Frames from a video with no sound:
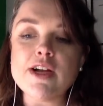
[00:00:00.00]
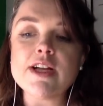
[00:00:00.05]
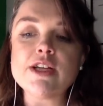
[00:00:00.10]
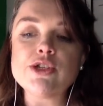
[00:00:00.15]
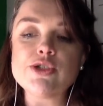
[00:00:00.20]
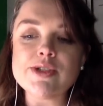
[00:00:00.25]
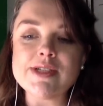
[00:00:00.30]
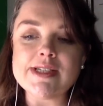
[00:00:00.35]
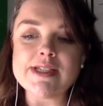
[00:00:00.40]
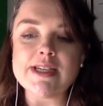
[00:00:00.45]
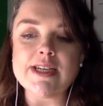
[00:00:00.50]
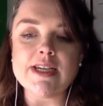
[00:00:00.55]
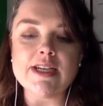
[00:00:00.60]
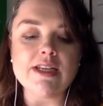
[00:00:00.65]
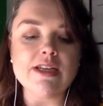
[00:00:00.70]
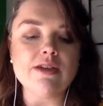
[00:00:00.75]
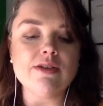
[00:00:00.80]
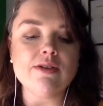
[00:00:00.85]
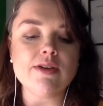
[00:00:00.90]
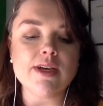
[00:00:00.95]
you're
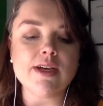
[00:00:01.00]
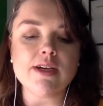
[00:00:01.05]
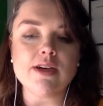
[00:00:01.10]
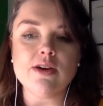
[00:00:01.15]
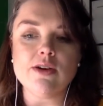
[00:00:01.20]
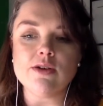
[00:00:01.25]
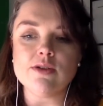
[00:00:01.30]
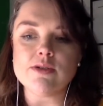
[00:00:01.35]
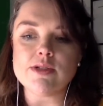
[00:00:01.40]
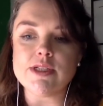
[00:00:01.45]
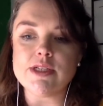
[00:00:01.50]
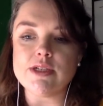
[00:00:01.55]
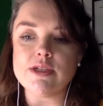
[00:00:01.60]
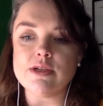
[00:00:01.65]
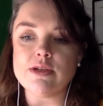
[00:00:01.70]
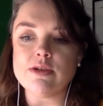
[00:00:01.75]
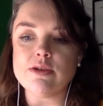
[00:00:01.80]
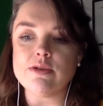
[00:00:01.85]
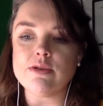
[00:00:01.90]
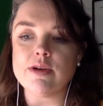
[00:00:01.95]
interested, you can go
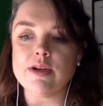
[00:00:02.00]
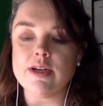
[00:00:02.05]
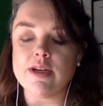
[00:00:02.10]
to